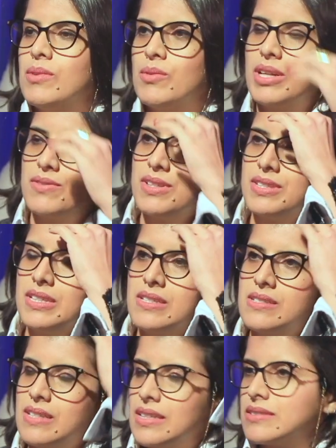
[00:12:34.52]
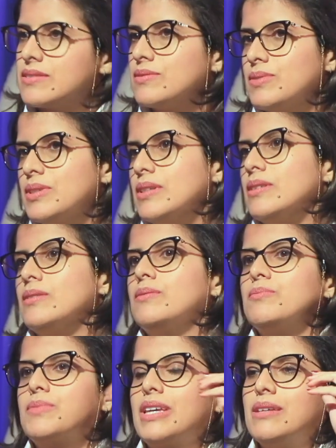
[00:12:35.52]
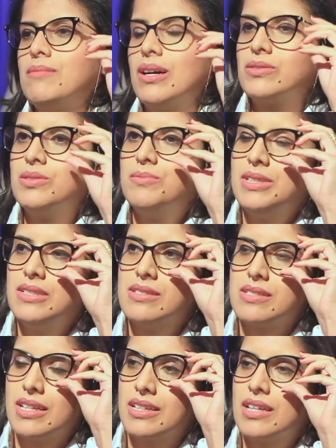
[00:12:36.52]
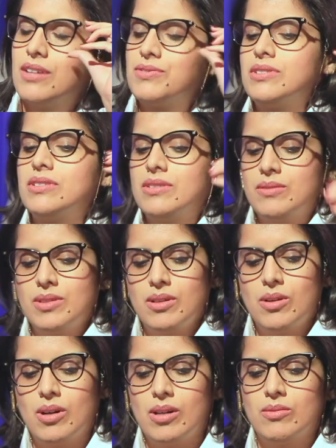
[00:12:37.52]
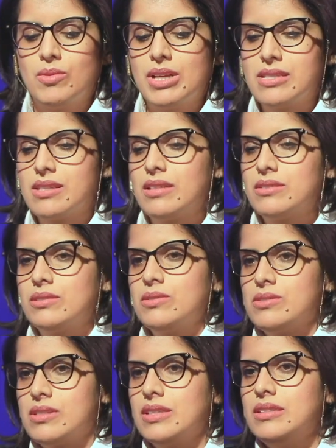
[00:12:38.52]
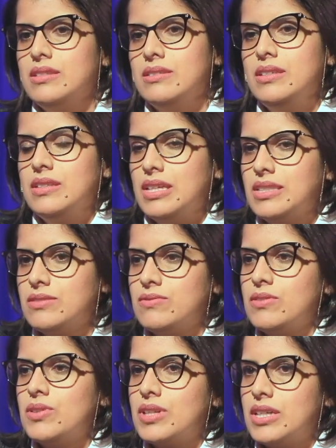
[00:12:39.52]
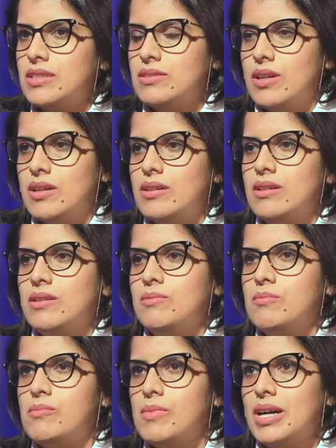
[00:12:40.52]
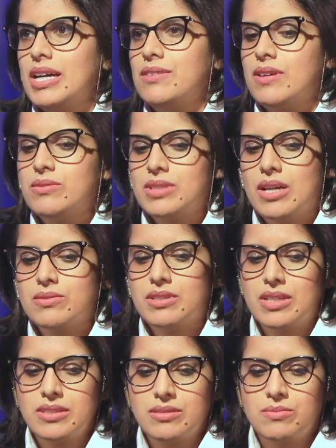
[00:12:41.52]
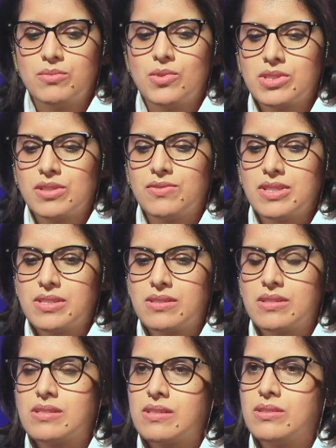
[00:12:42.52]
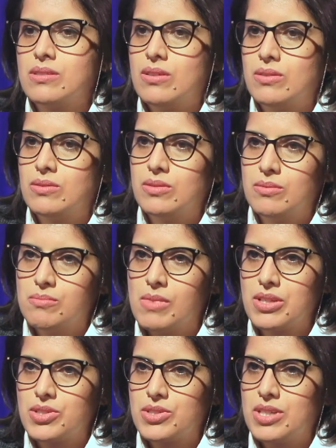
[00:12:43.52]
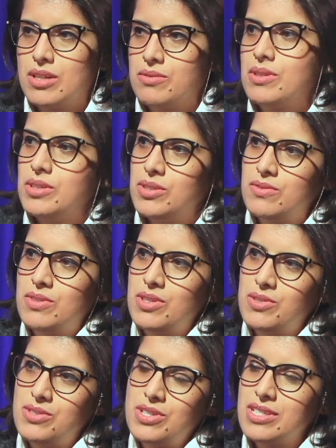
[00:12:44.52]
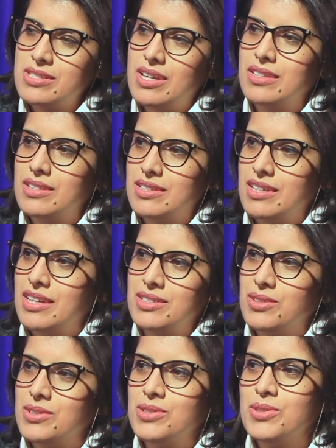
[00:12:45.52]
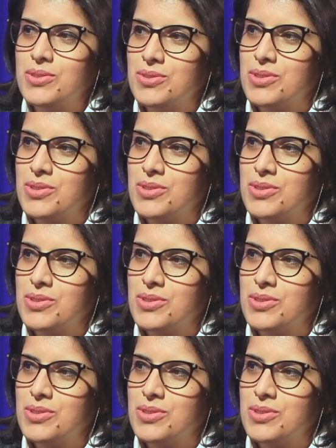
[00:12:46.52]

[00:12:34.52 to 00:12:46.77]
one of the things that came out to me is like after when I started to study the native flora, I found out that most of us doesn't know much. Now you just said that I don't know